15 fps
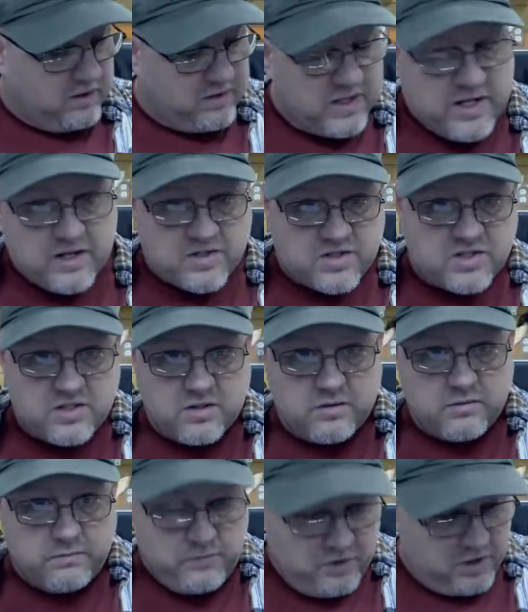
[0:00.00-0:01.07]
this,
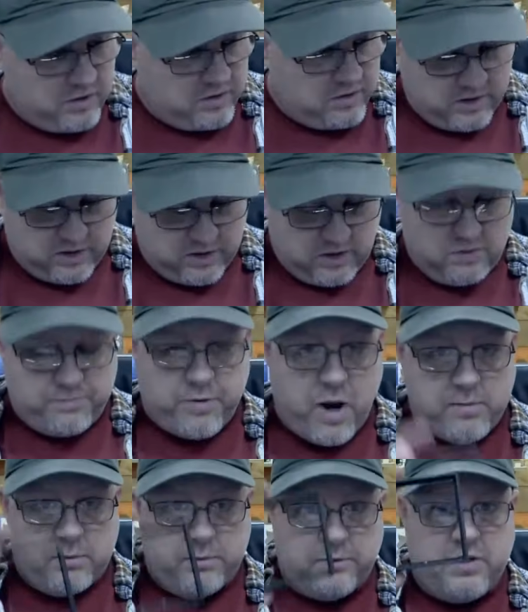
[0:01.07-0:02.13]
you're going to
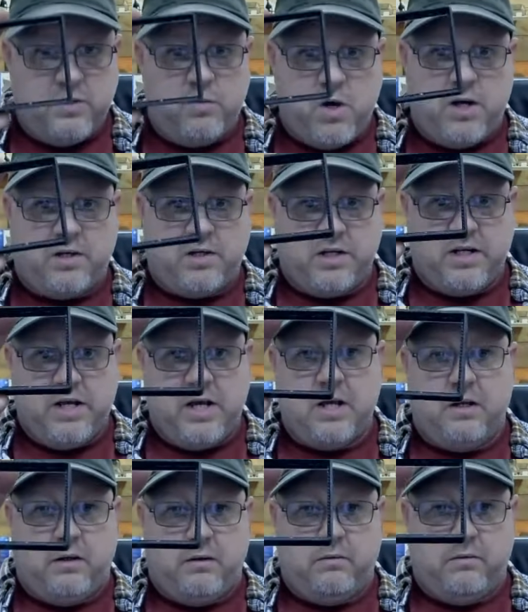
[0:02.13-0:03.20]
probably want to get
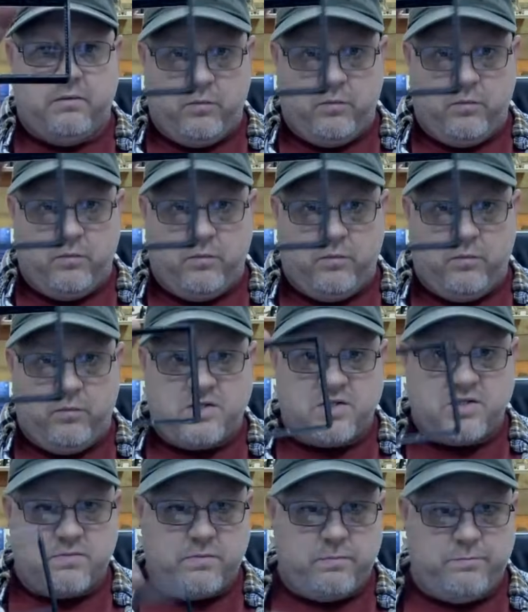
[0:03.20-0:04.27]
one of
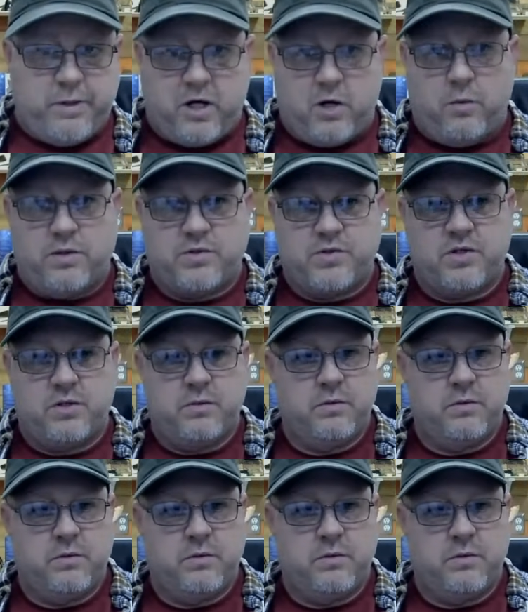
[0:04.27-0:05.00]
these bigger ones.